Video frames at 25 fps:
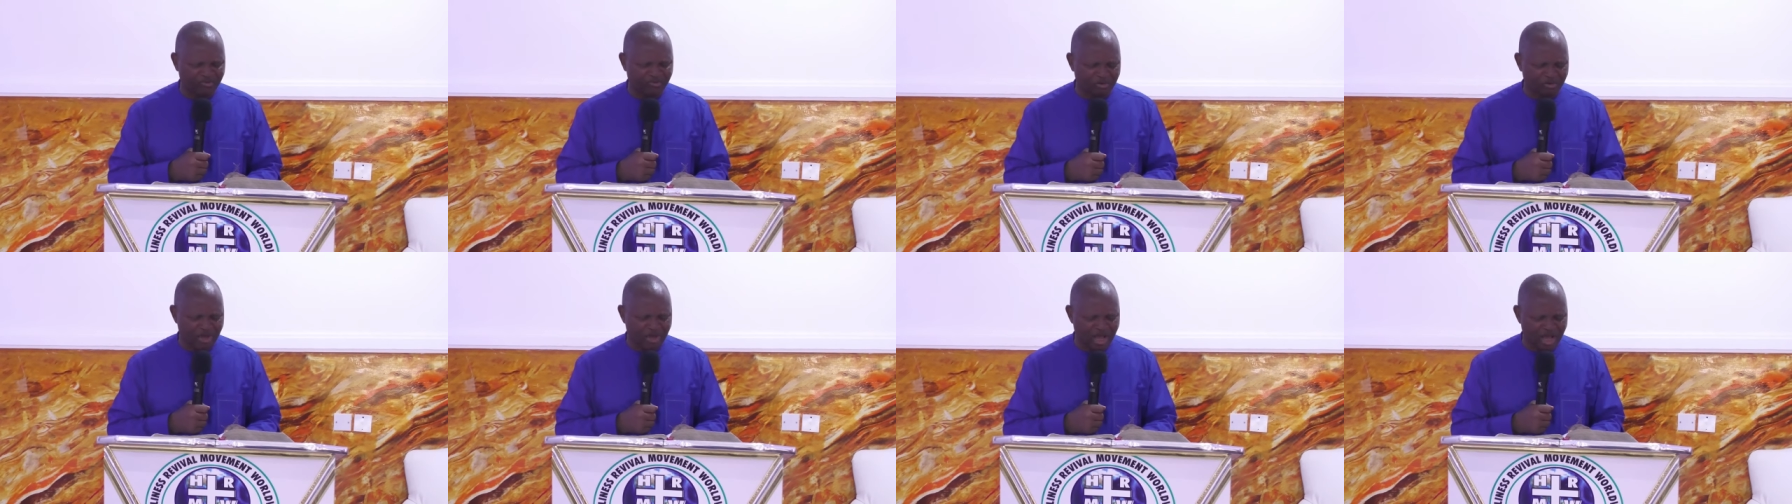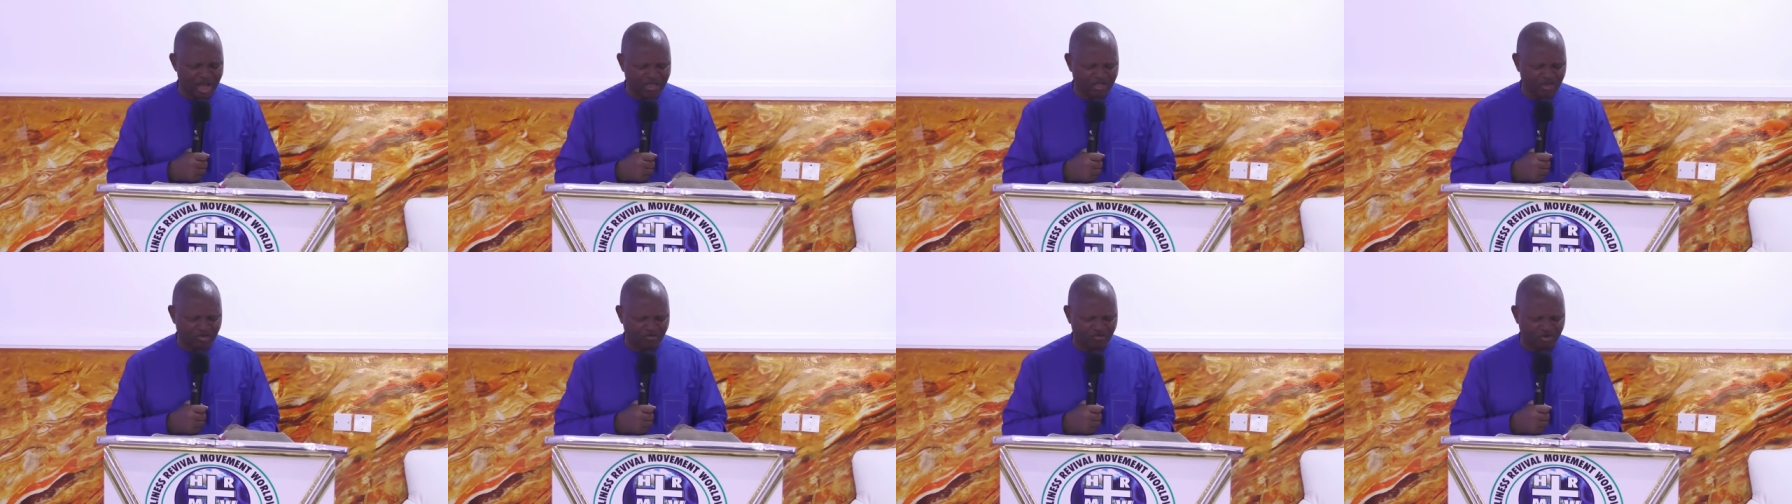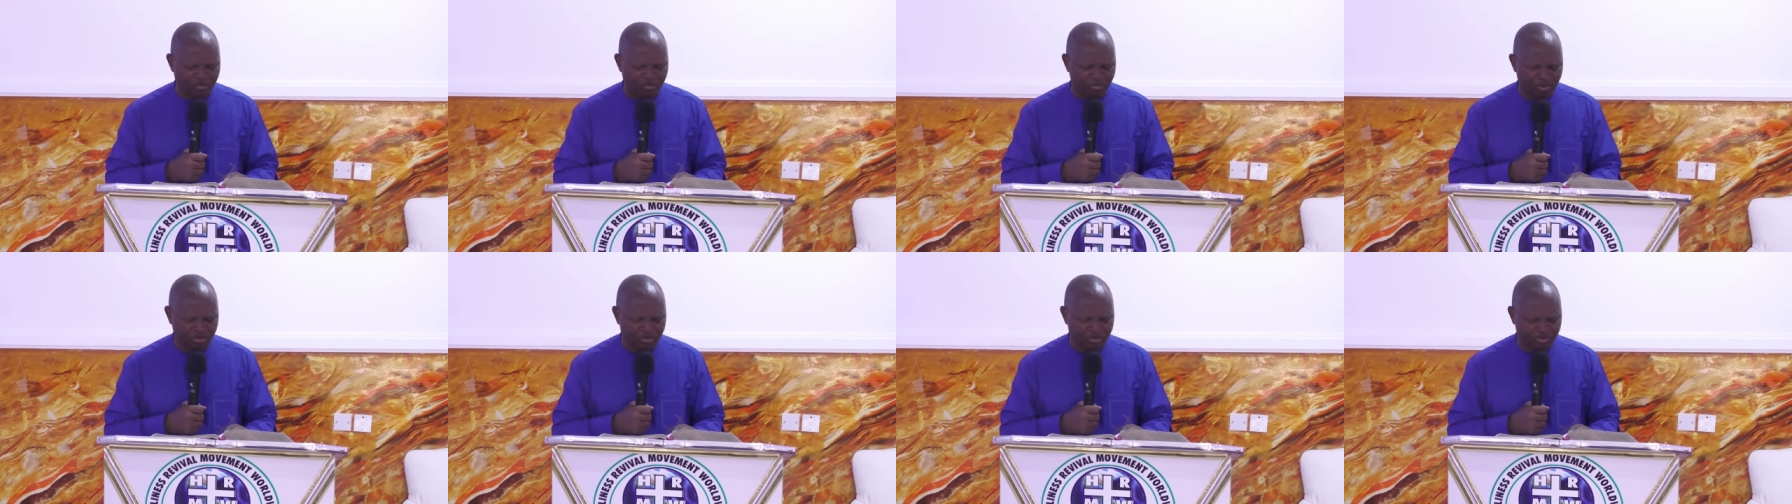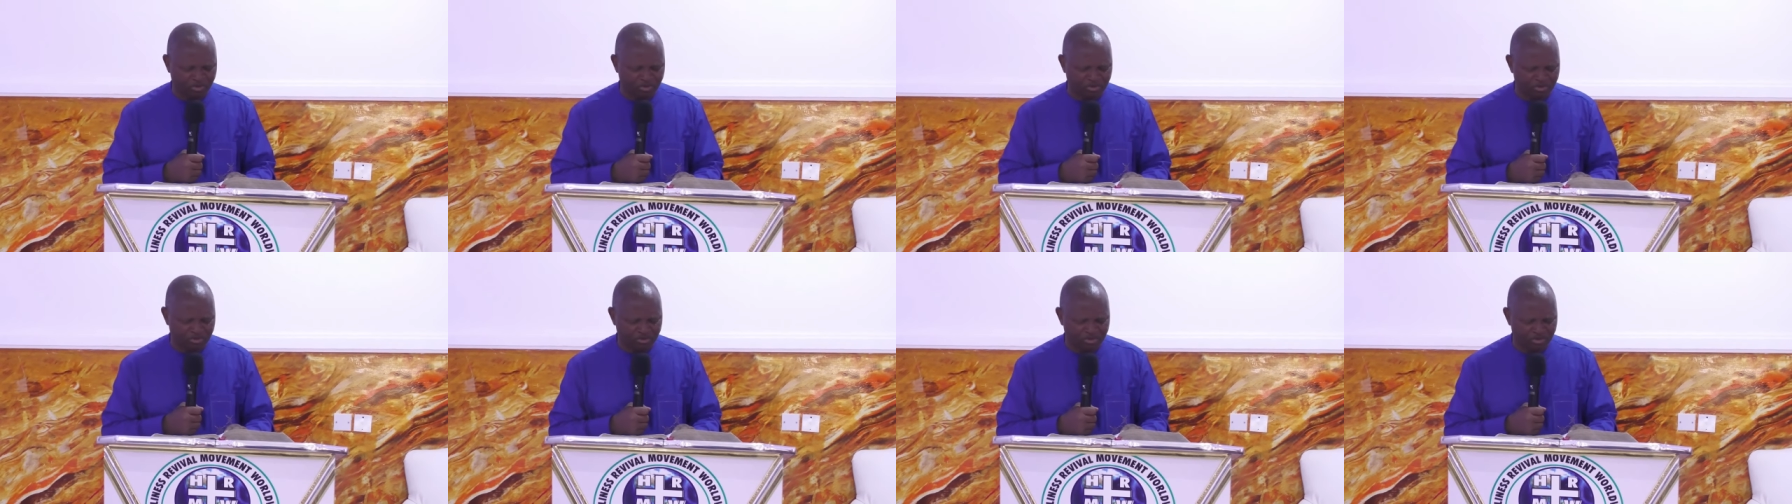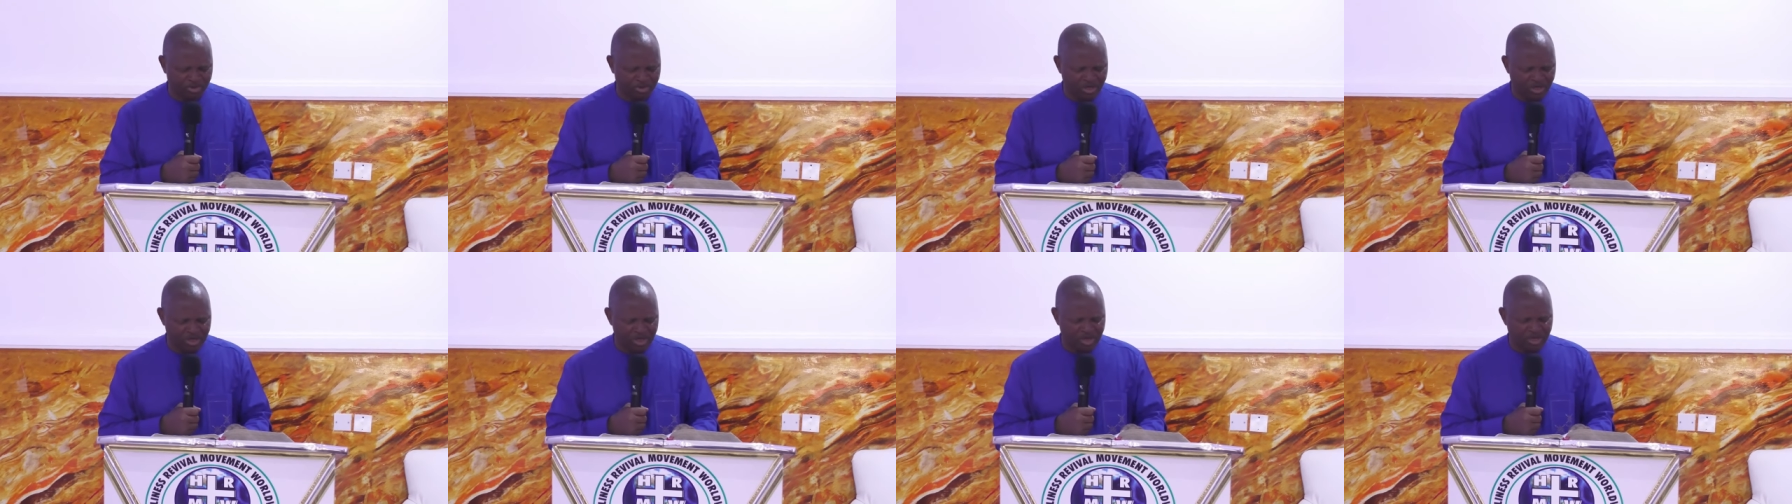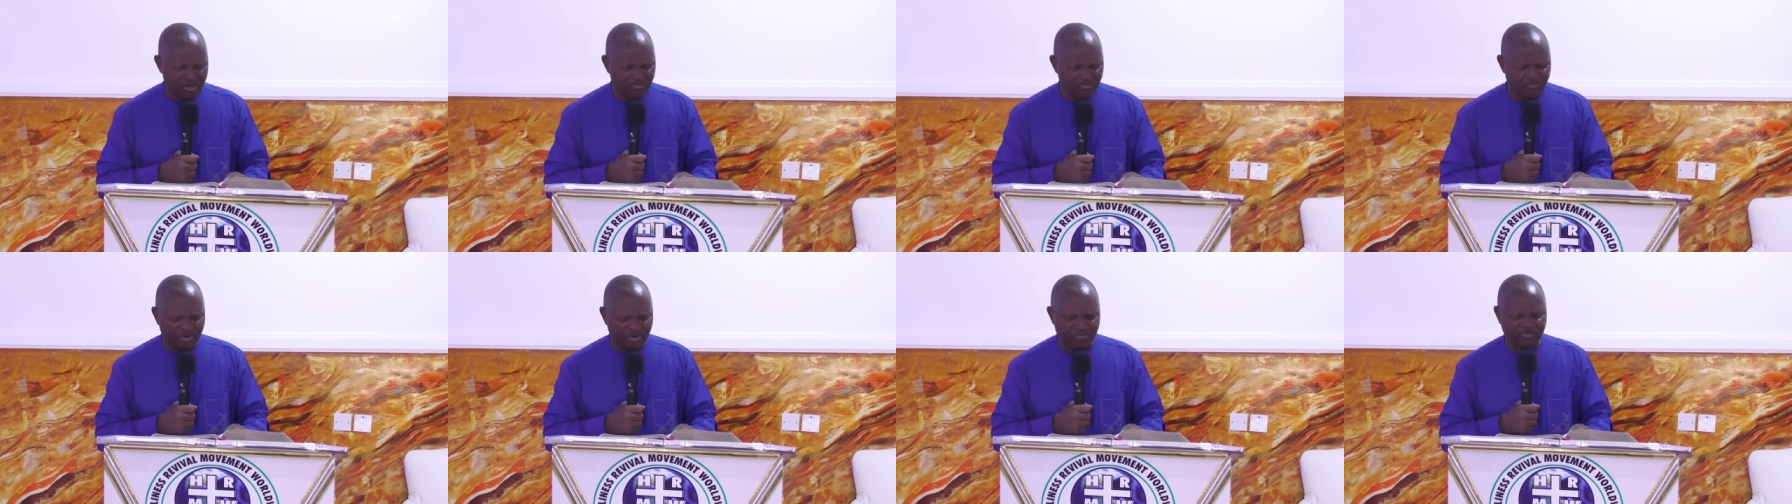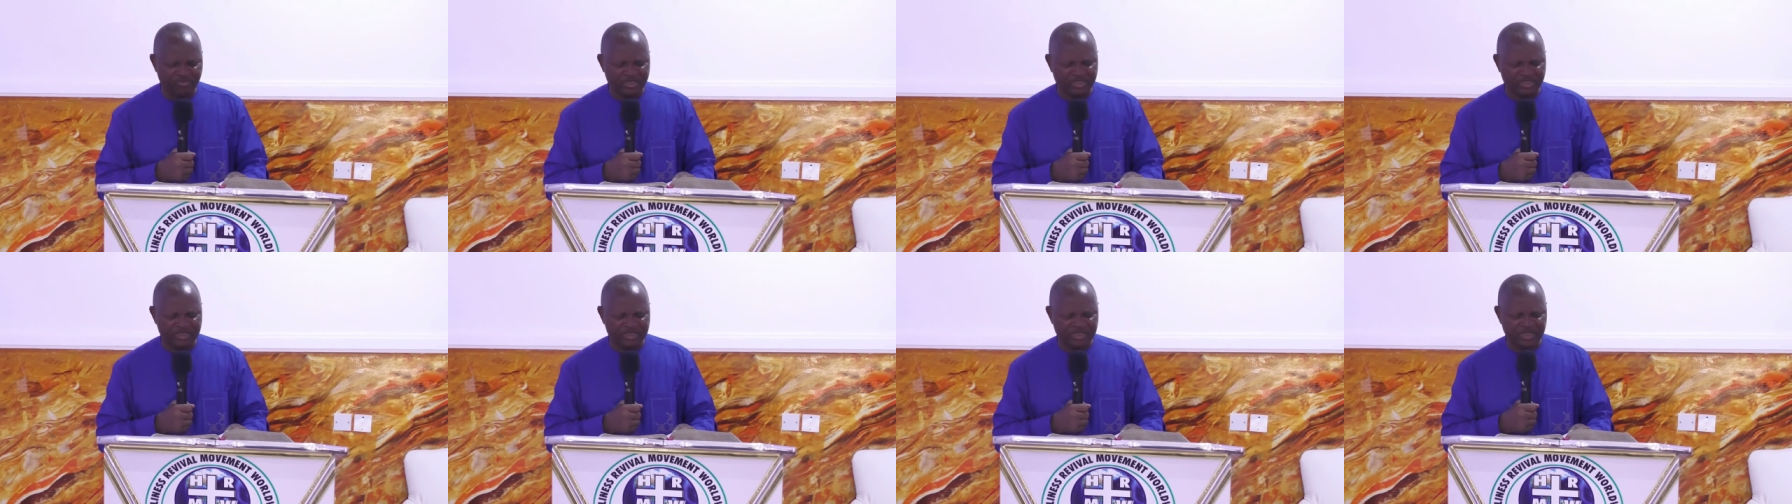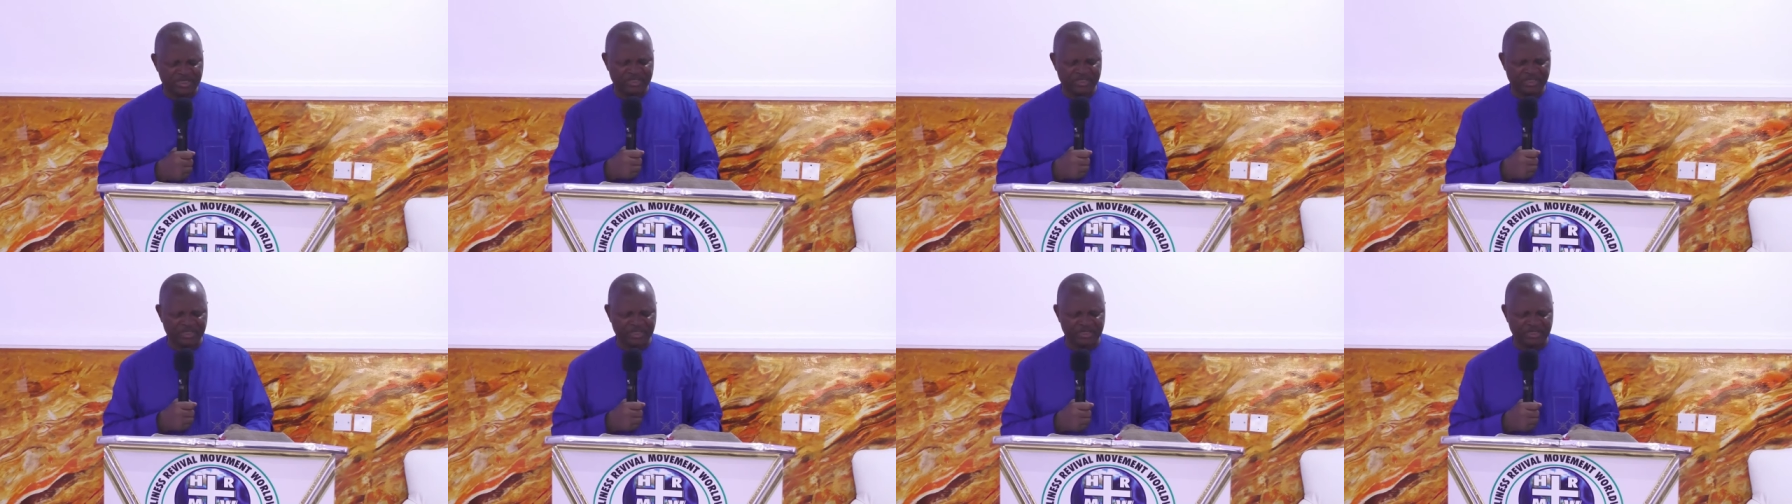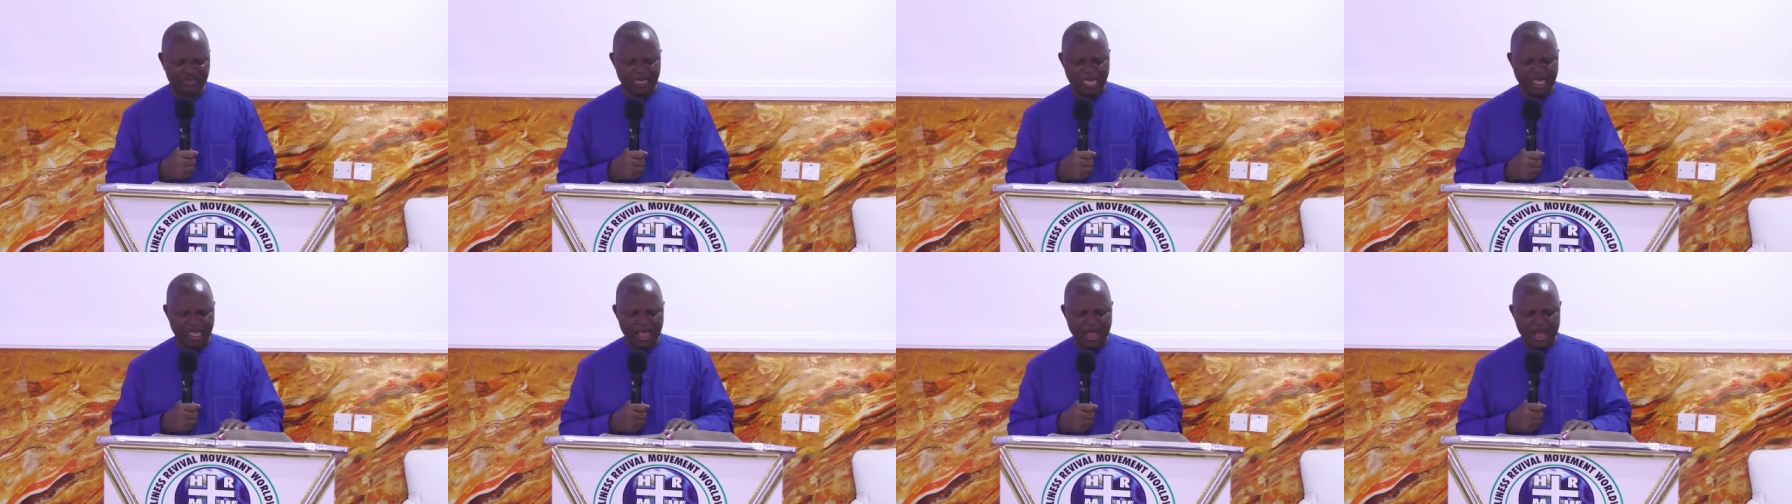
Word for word: chapter 25 of Acts of Apostles, from verse 18.